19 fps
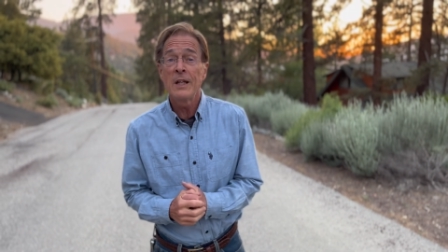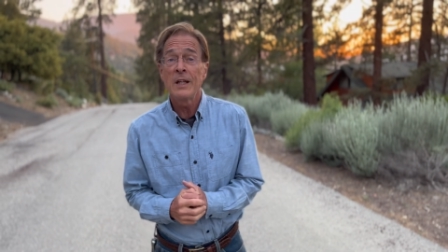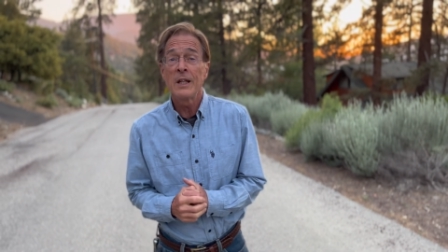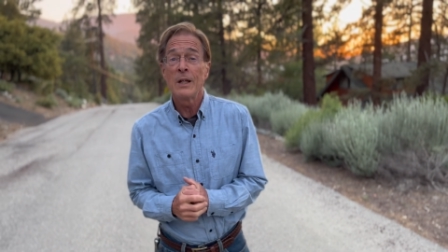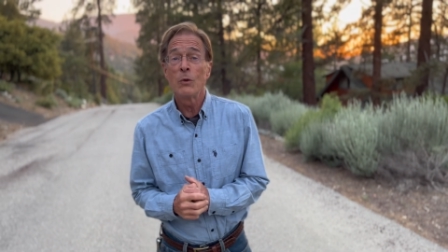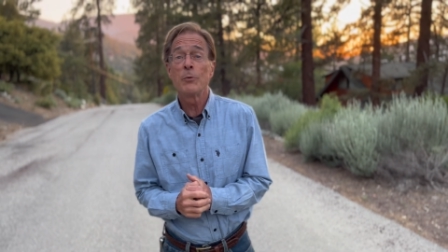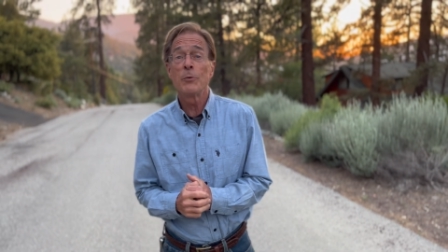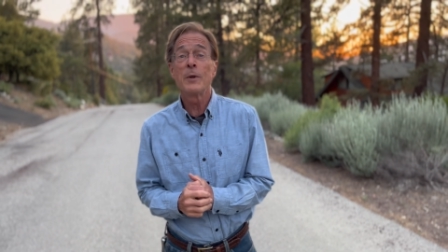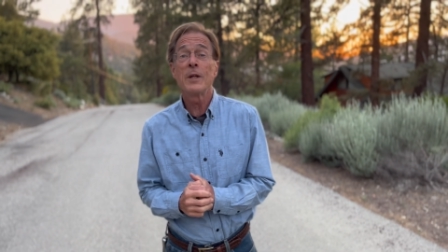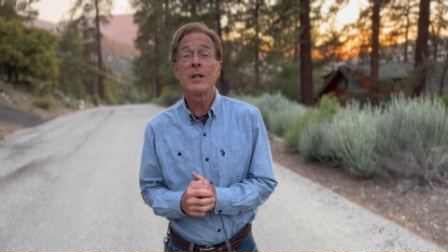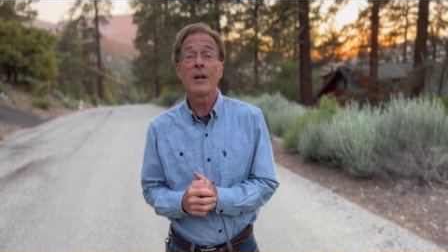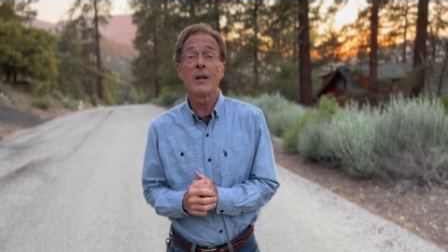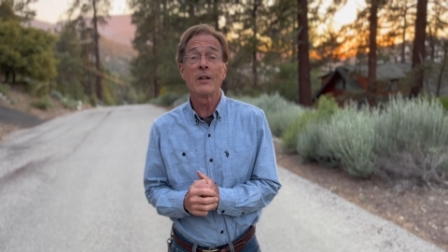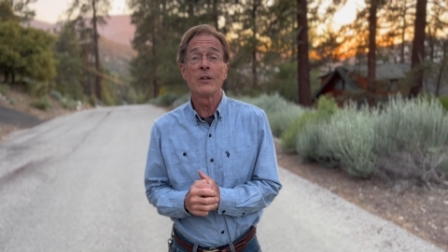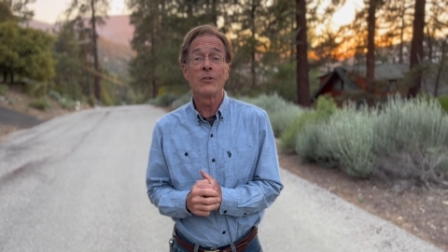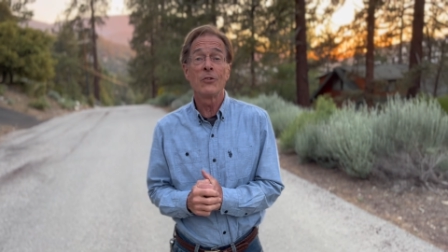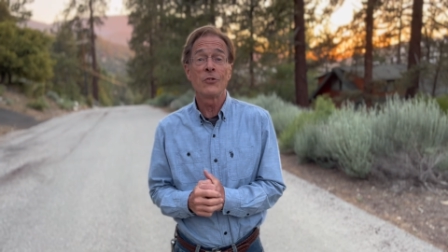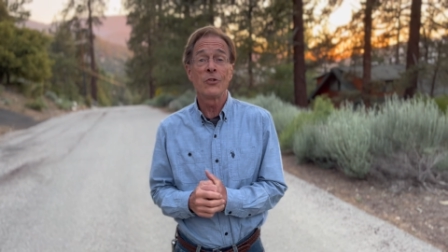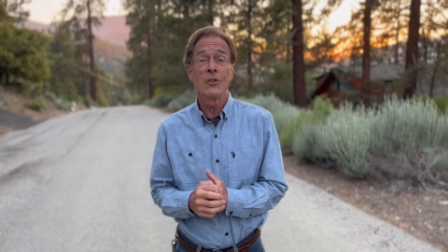It was
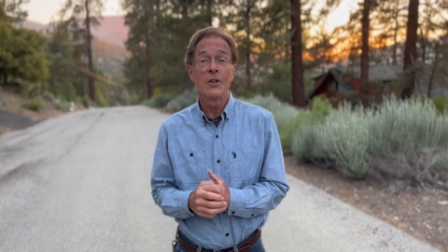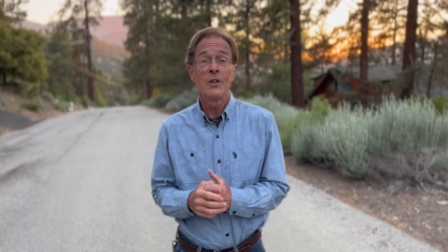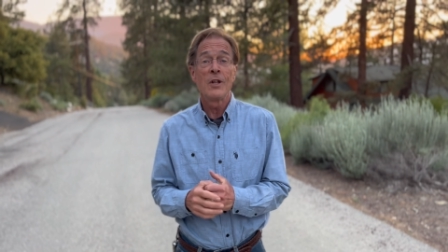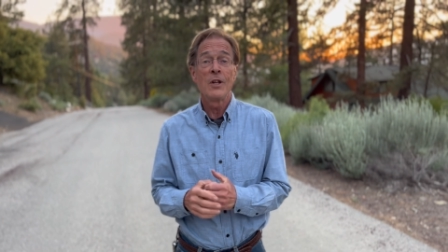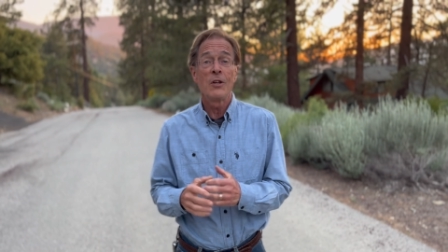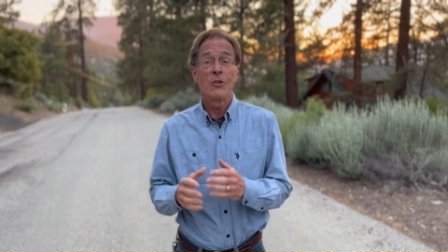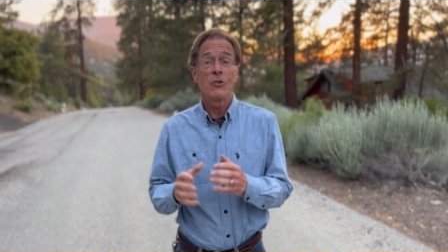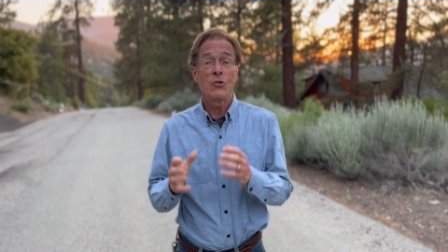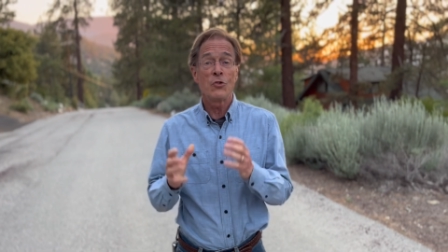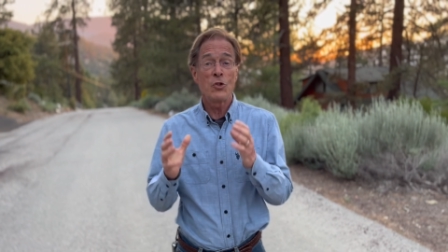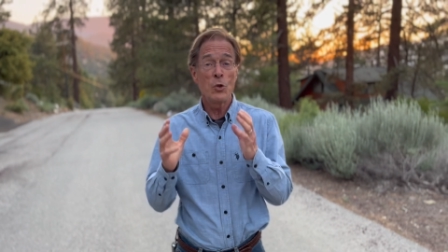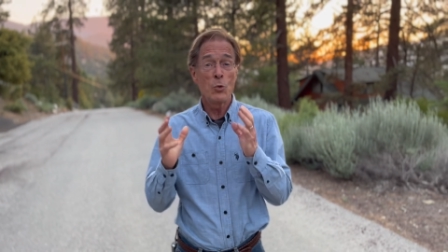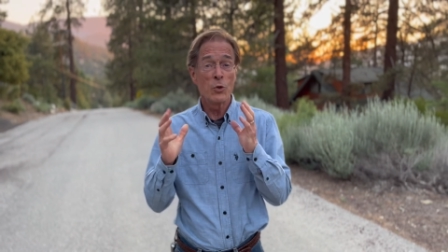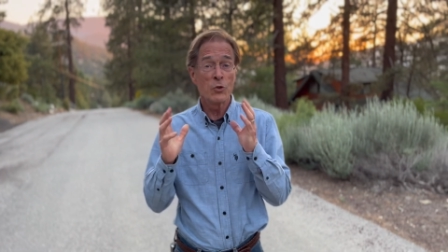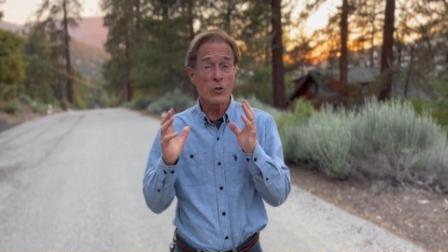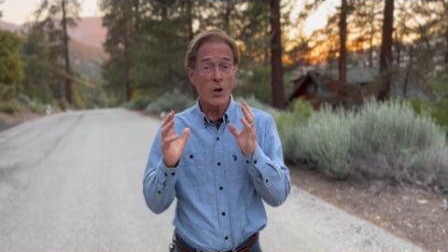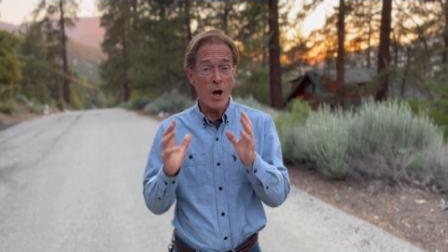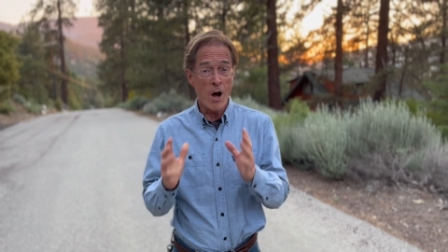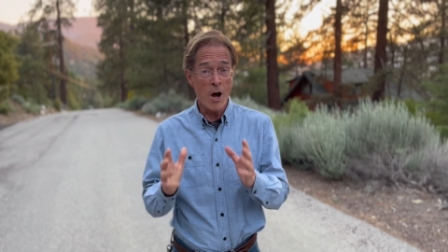because she
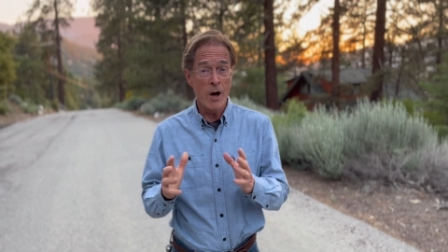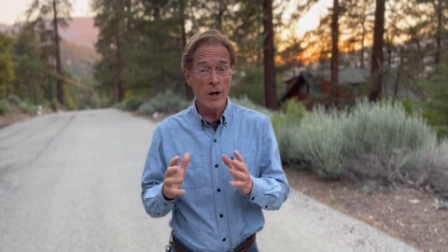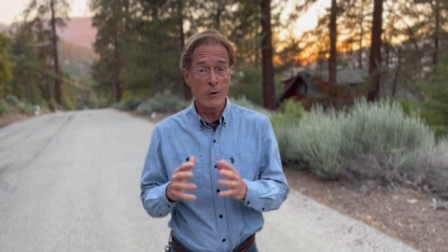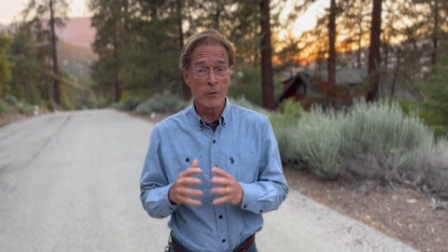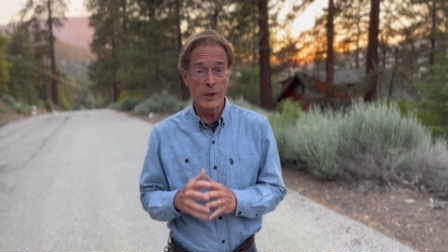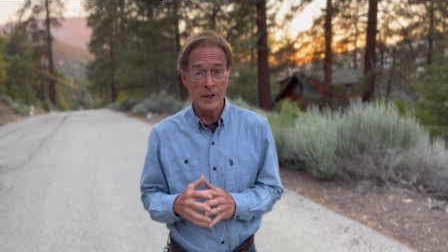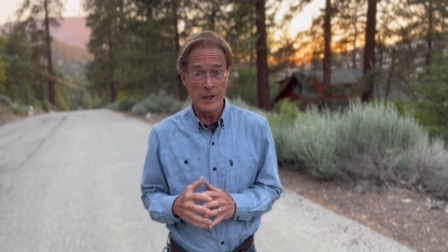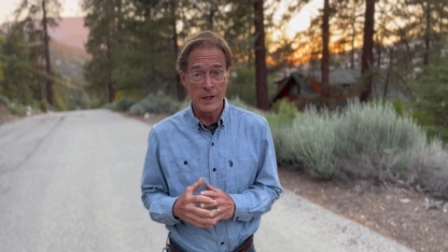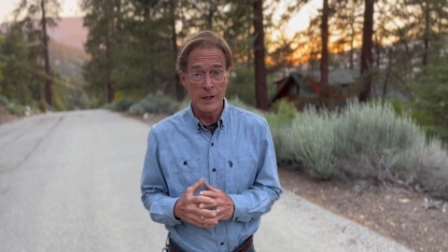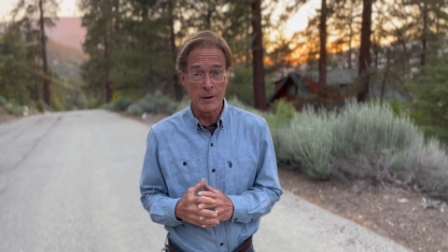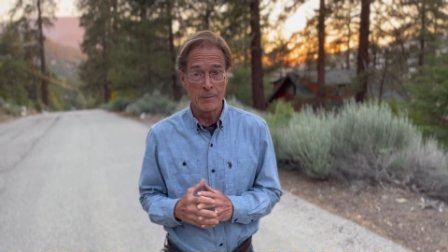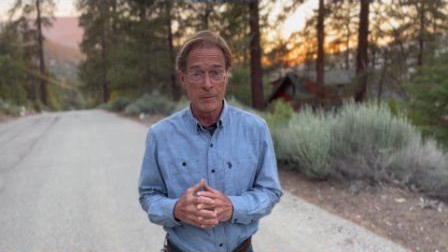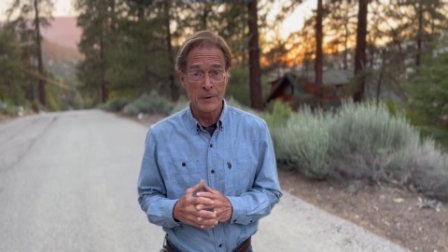was honoring him.